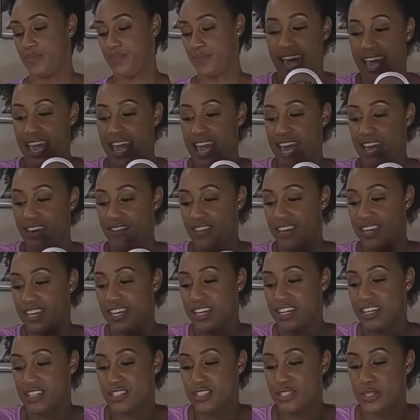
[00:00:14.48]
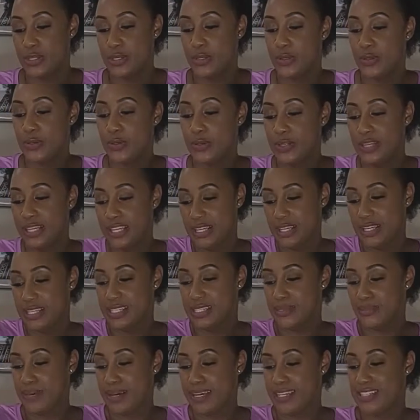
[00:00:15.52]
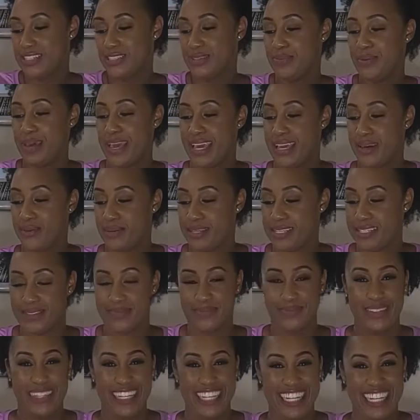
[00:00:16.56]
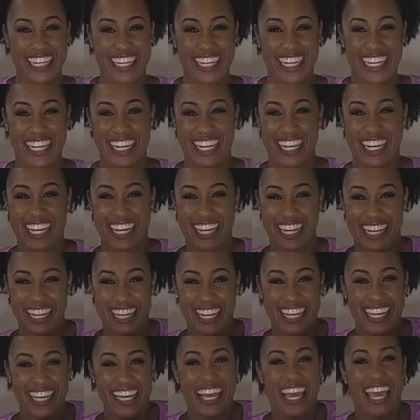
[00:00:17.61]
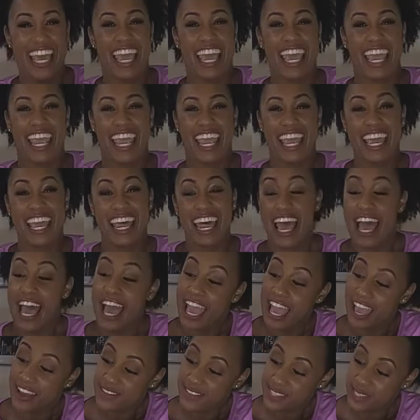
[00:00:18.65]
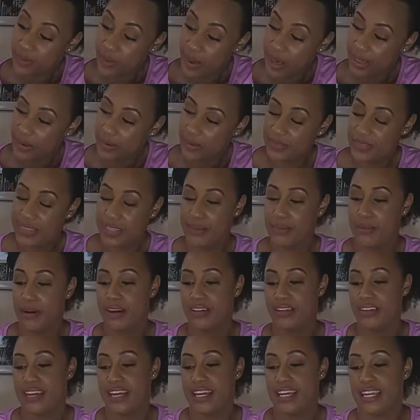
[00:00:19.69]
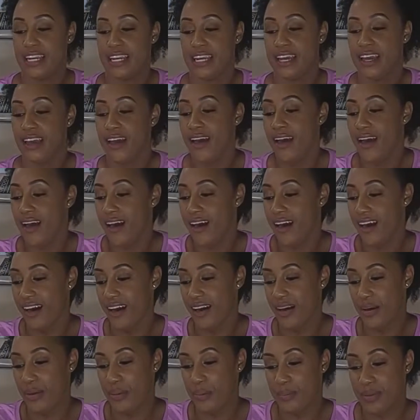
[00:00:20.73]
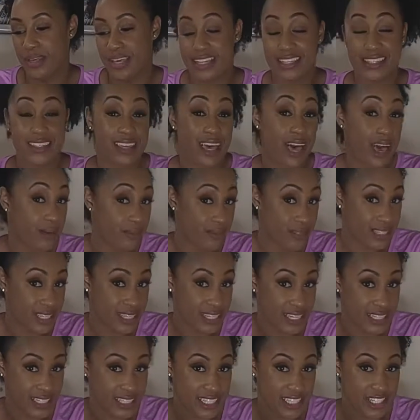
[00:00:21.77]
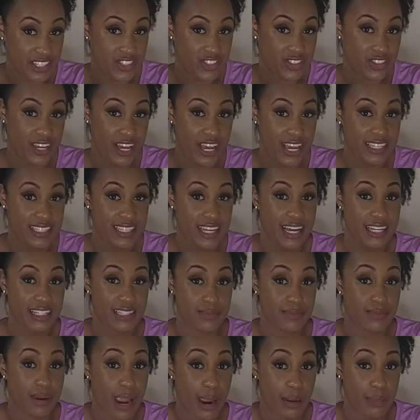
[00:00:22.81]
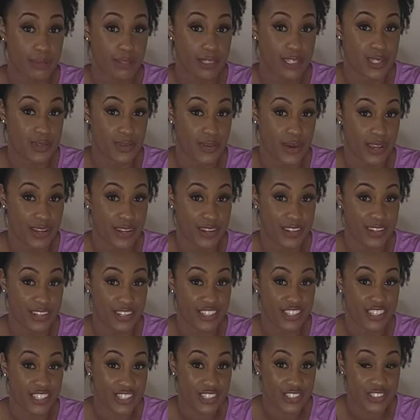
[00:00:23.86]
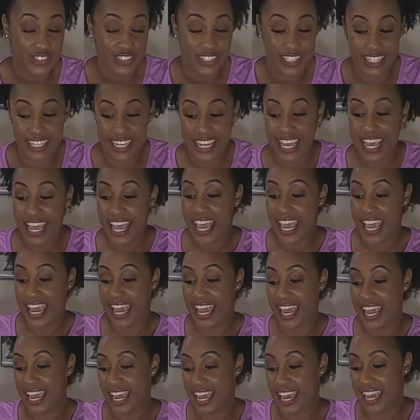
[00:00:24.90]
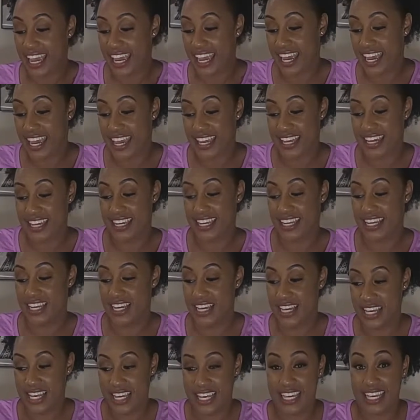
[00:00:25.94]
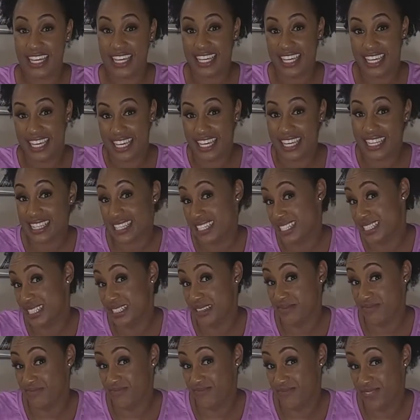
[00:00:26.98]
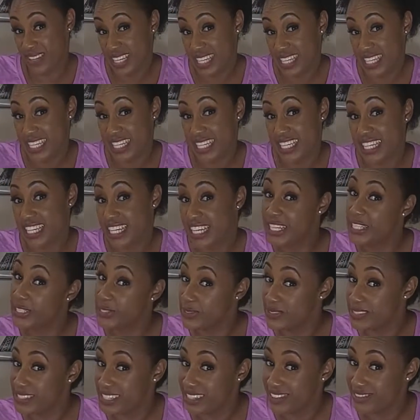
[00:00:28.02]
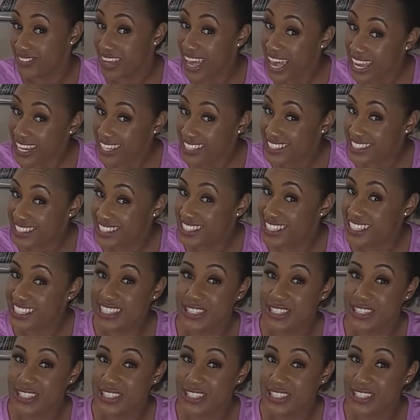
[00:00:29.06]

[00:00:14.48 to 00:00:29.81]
I have here two little special babies and I have swaddled them already, and so I'm just going to teach you guys how to properly swaddle your children and get into some fun, interesting facts.